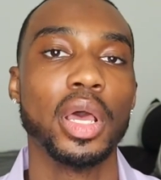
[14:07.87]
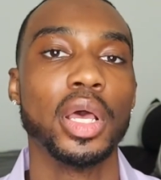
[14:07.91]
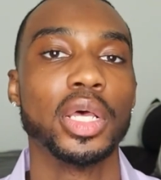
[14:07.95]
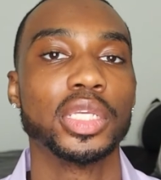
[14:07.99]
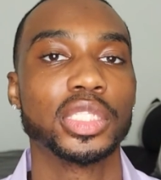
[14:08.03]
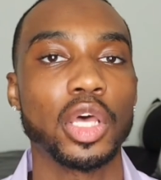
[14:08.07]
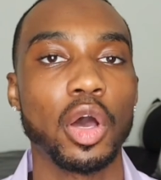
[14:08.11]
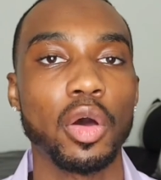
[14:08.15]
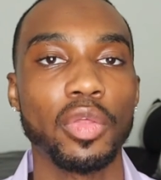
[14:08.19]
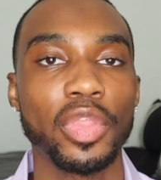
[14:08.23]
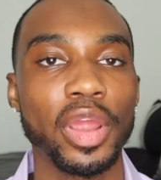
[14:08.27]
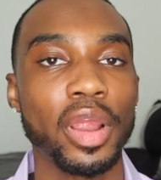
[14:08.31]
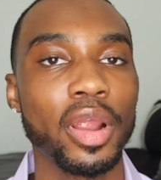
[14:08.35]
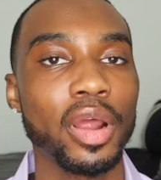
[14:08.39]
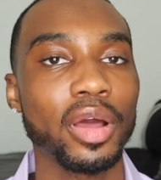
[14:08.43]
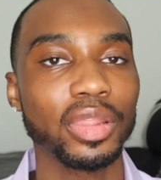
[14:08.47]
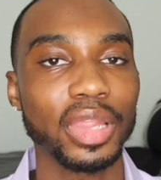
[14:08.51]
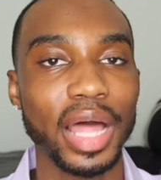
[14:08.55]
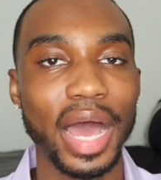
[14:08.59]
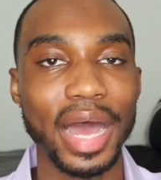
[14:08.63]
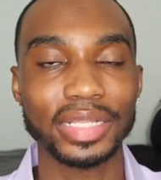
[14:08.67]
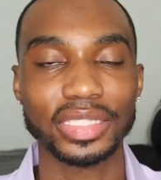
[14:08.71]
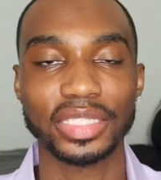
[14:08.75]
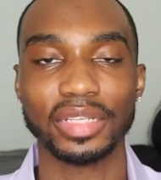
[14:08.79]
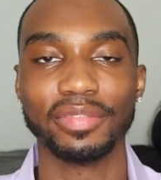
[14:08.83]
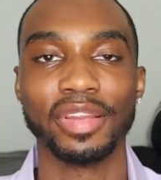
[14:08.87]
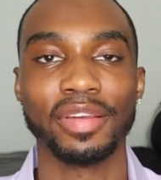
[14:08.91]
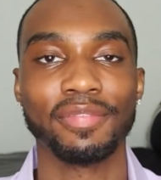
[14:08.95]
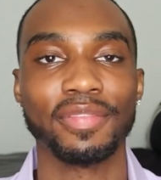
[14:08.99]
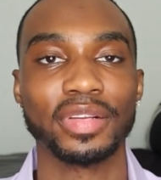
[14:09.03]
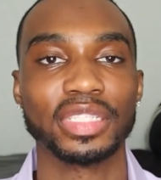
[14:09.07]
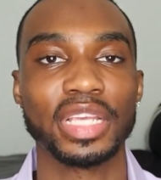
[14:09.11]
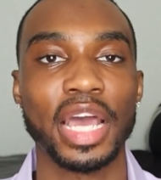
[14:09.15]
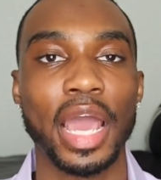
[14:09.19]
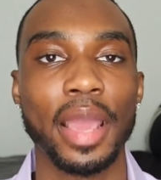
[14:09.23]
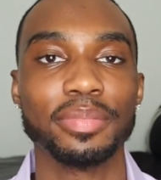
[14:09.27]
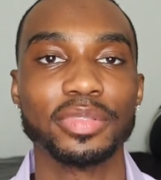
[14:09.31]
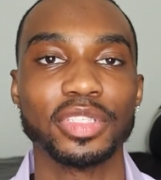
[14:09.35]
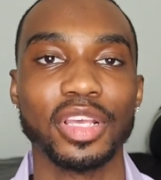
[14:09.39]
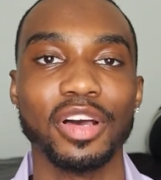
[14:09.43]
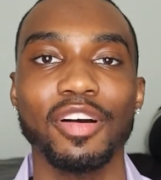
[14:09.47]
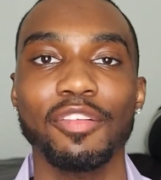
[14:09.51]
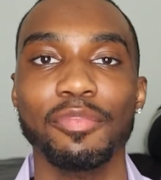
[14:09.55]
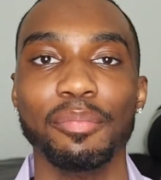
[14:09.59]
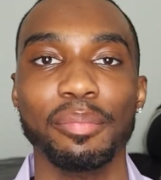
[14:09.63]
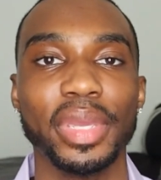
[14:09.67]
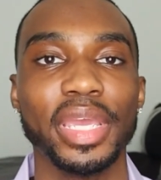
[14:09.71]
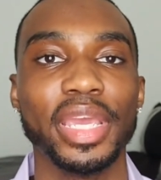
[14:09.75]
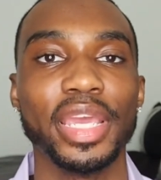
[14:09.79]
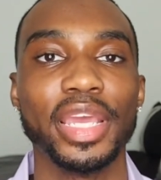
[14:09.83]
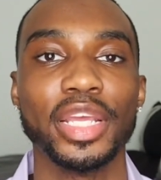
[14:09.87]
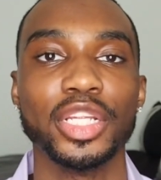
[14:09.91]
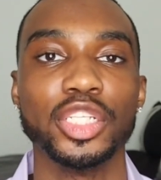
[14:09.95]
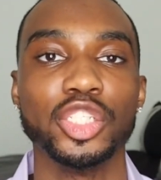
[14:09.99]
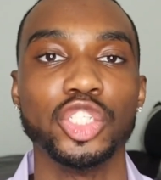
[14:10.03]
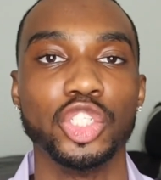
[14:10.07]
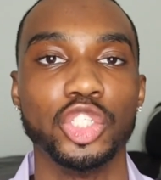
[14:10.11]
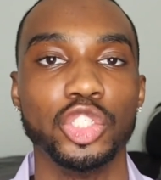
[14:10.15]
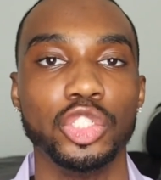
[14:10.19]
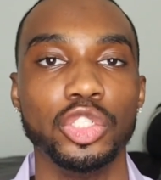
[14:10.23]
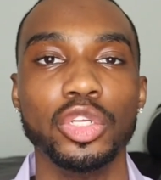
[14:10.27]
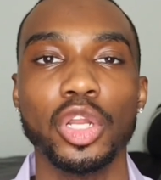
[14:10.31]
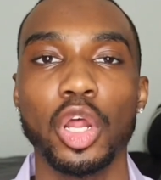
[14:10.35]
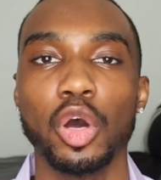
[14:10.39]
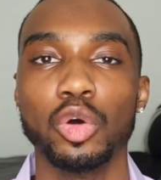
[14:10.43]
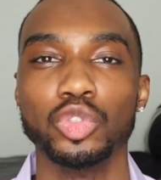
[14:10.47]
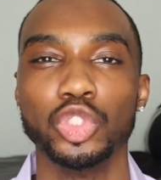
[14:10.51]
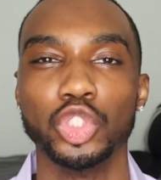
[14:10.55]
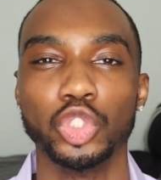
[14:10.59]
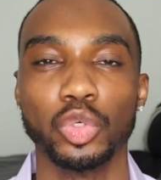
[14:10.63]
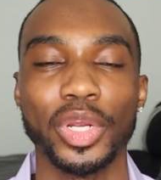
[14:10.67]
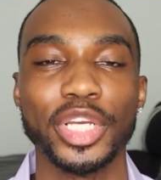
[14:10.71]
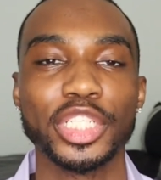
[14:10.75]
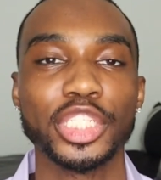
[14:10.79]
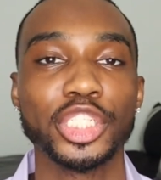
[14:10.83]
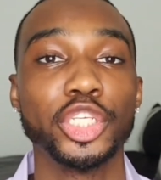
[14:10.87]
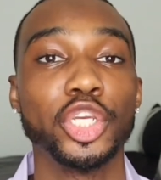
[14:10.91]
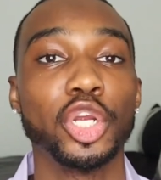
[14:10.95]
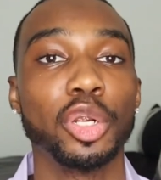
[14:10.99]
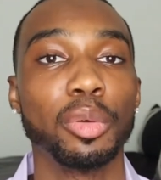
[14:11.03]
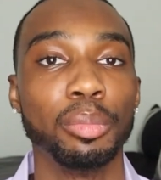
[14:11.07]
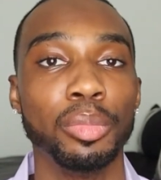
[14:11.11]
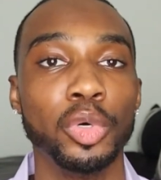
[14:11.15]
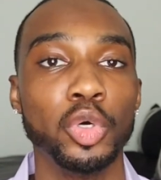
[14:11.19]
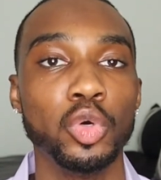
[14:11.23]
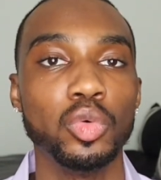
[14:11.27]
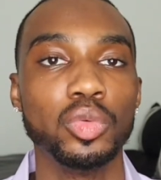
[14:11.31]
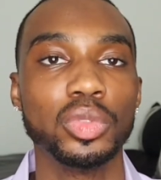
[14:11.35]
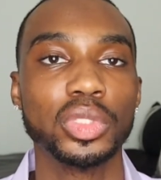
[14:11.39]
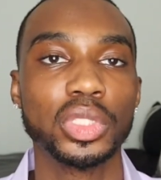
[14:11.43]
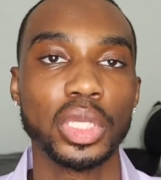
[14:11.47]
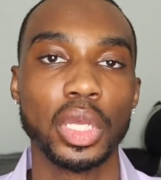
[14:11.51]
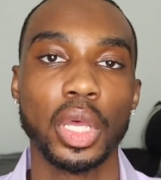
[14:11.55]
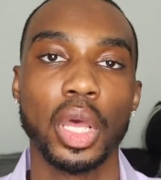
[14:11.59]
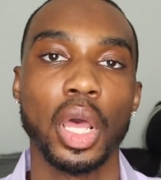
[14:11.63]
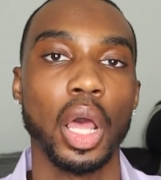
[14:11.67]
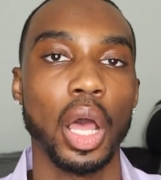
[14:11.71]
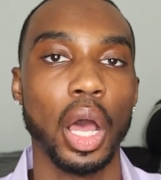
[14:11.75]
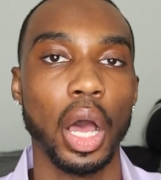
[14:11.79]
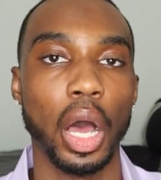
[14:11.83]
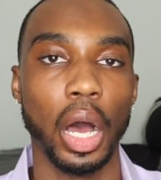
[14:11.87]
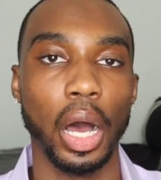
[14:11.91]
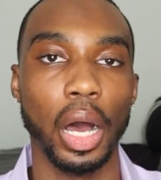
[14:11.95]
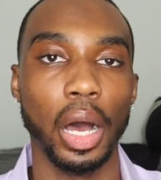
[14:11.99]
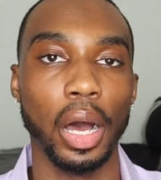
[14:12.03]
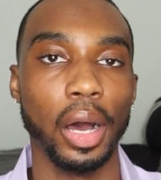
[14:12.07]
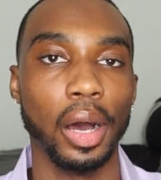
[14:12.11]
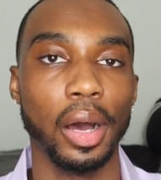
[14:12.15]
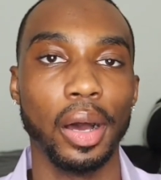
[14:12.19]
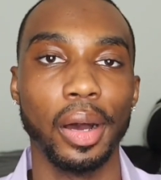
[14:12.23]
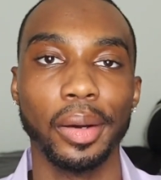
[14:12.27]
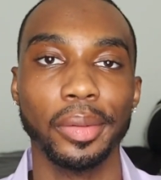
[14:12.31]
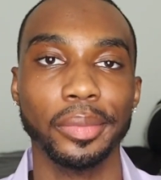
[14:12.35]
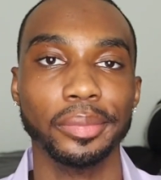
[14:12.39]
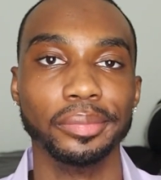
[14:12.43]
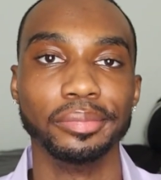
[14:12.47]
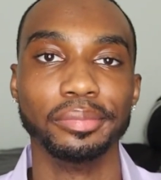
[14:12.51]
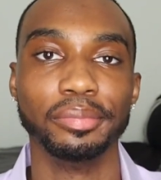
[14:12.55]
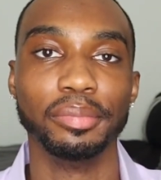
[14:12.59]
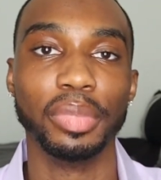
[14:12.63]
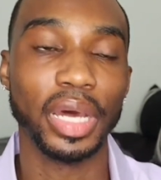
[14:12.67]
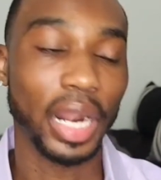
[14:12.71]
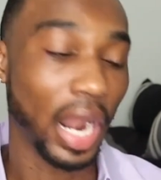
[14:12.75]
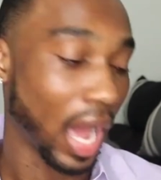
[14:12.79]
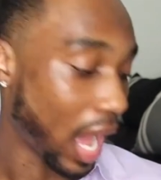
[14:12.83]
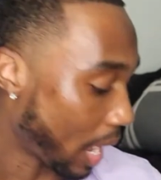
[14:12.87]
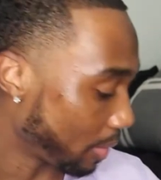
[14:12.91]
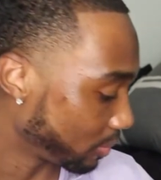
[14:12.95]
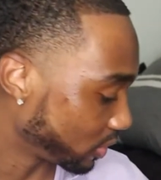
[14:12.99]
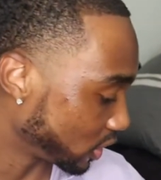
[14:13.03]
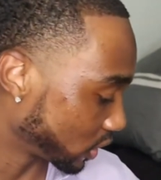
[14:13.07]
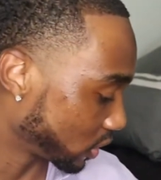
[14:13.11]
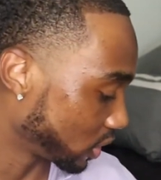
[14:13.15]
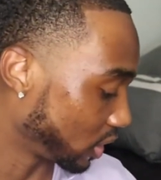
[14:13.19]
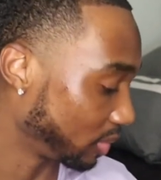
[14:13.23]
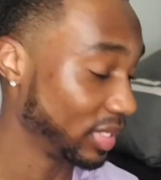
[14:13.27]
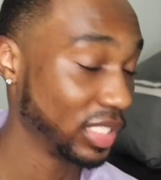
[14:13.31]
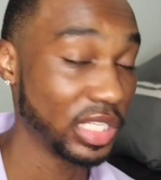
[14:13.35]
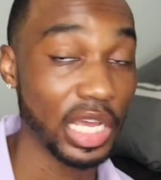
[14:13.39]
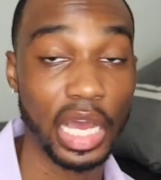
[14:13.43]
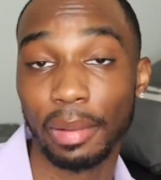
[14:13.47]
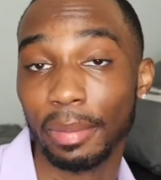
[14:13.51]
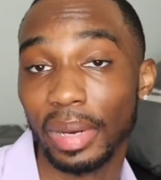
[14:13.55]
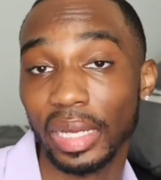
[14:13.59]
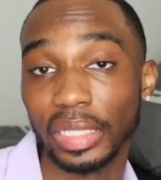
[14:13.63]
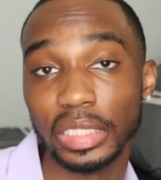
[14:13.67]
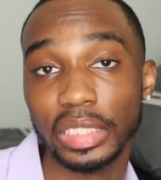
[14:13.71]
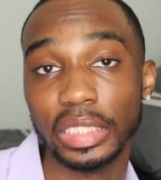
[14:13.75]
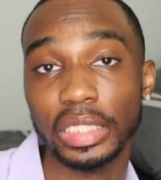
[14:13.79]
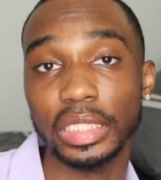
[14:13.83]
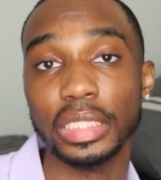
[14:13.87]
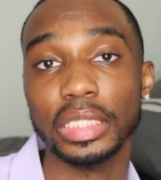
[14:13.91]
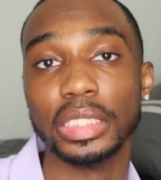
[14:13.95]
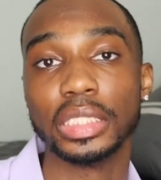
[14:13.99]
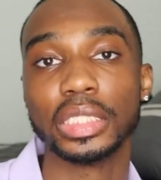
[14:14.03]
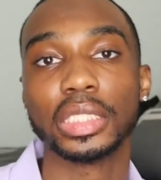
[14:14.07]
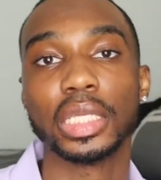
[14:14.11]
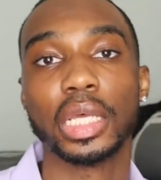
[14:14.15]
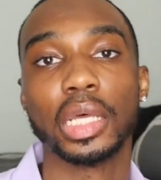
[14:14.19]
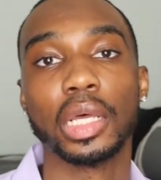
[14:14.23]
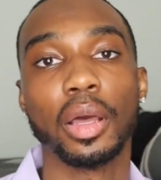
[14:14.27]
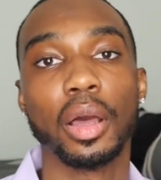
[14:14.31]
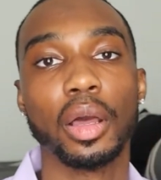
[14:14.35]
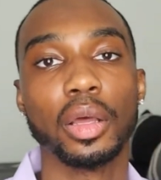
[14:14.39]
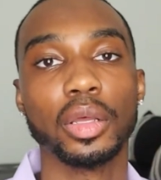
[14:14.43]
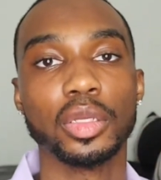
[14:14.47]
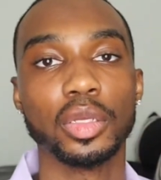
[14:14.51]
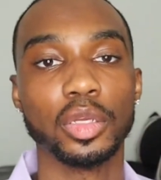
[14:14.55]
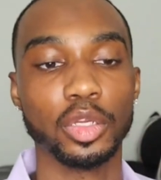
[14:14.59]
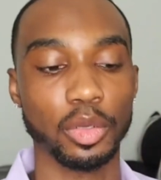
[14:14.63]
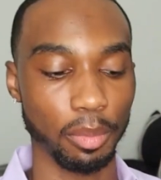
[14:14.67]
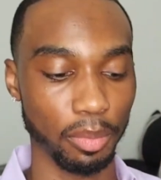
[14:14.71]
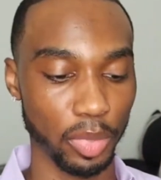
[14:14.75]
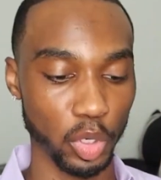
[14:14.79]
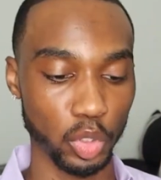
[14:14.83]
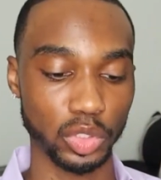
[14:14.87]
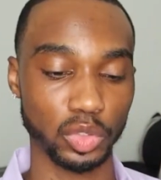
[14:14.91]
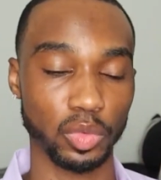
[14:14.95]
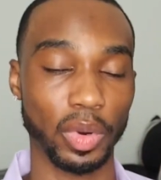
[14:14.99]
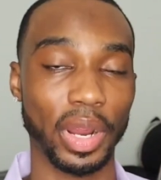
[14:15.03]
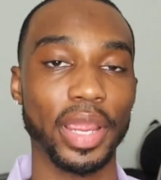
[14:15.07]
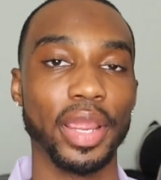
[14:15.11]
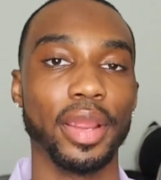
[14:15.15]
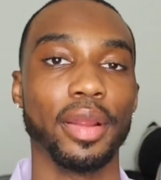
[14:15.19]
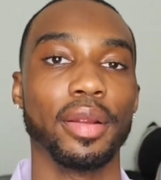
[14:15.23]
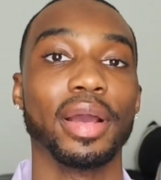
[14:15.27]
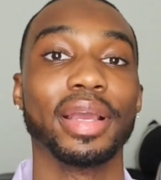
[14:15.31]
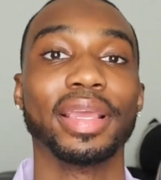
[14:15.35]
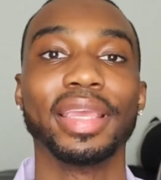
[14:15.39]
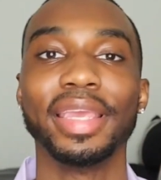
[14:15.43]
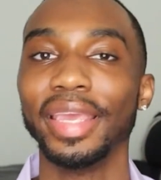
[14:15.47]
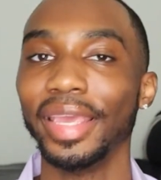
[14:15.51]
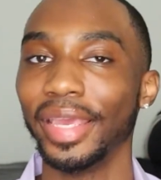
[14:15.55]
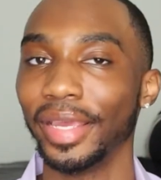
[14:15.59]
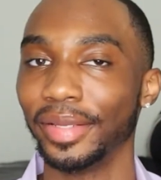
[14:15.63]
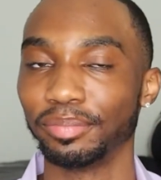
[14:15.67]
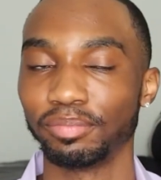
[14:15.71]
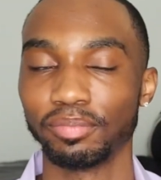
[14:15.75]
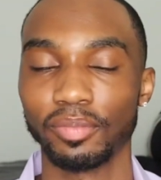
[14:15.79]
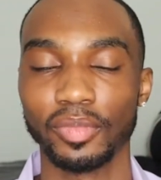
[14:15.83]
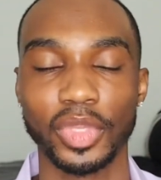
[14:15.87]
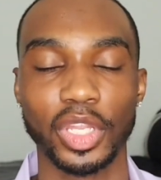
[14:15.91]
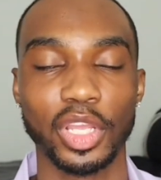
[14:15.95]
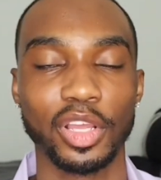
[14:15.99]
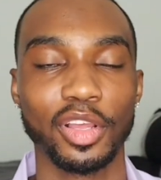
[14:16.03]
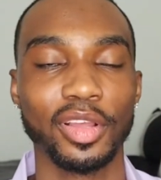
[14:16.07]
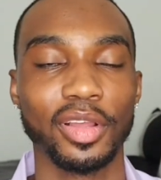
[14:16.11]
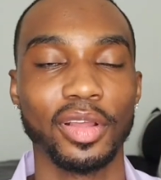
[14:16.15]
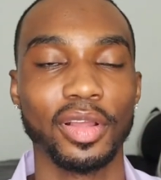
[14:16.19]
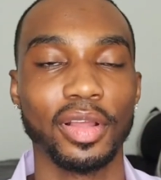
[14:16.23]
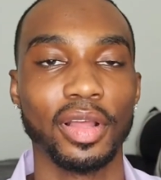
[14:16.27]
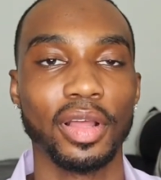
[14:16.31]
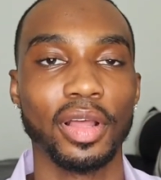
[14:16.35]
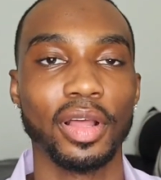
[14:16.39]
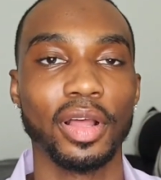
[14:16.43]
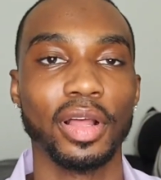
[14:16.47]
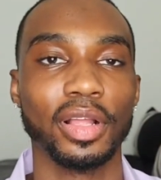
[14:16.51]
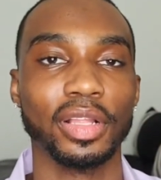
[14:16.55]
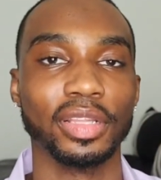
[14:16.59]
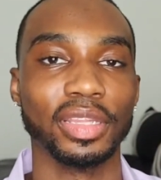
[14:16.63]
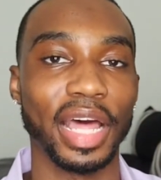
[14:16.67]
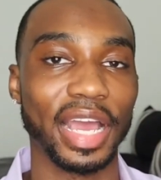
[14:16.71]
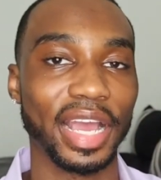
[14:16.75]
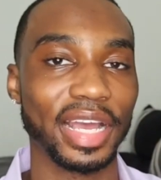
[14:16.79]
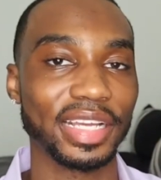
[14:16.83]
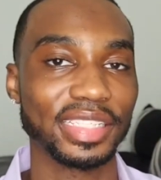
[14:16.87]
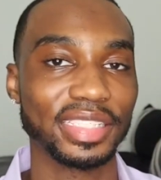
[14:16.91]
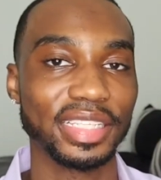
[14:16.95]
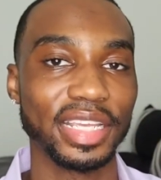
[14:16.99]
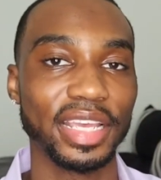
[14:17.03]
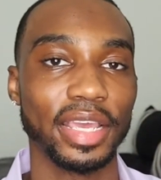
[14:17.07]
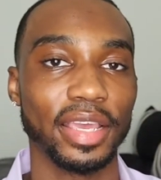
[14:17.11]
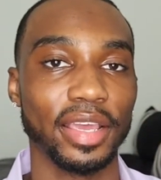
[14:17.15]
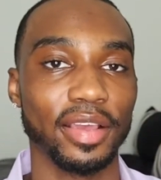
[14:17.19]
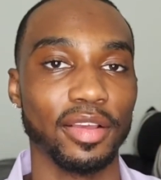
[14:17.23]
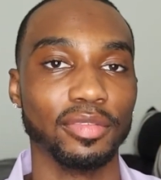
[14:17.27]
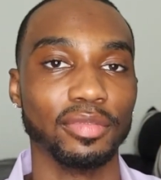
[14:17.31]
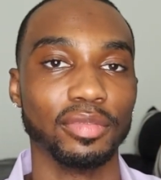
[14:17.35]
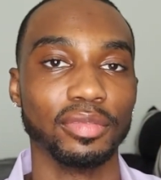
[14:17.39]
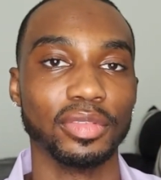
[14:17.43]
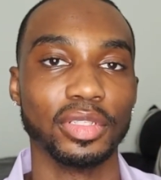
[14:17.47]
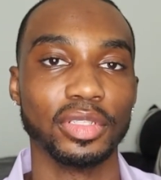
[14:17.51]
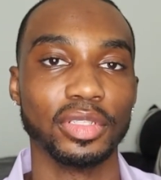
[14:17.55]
So there are lots of different types of men, you know, dressier boots, but I'm just going to be talking about these boots right here. Again, like I said,